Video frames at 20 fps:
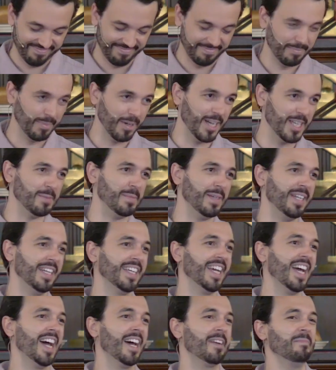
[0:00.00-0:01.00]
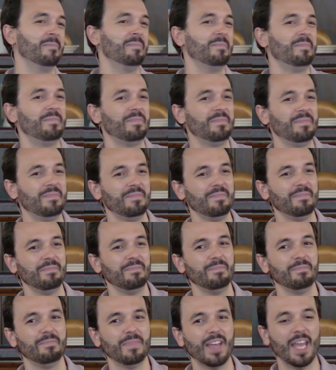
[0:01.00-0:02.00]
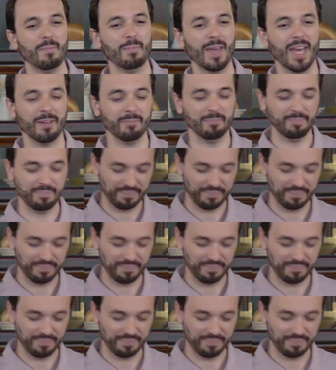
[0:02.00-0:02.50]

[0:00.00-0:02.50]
Praise be to God. Amen.